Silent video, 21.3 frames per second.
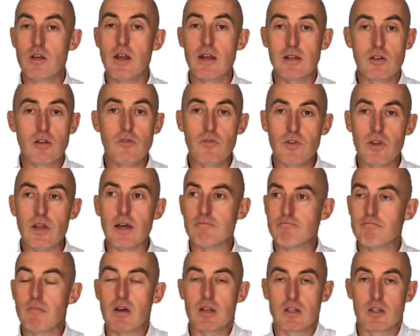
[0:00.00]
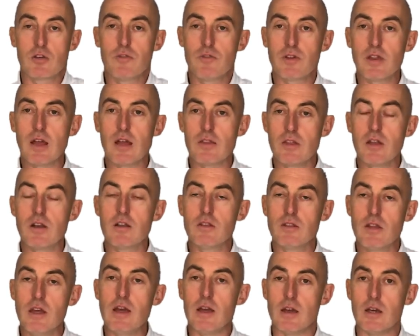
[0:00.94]
I'd cover that. I'd cover that then
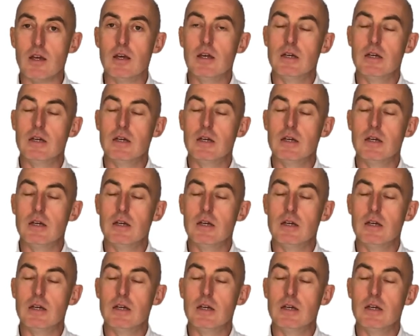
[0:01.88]
and there.